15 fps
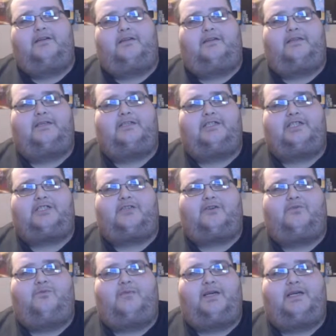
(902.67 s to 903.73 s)
There's so
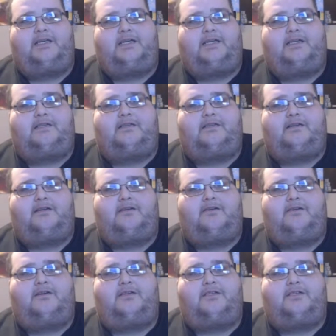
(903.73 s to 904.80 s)
many. There
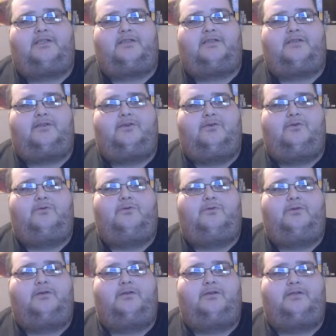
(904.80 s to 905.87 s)
are
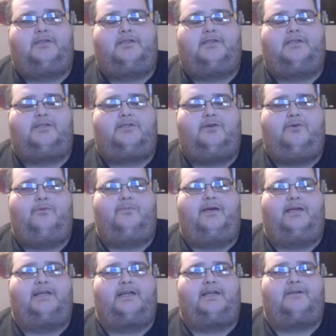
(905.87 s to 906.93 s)
so, so
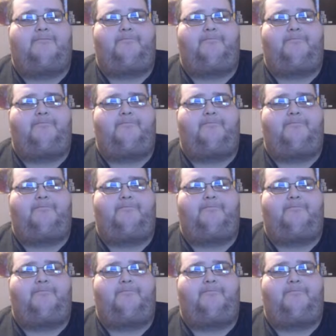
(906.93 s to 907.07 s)
many.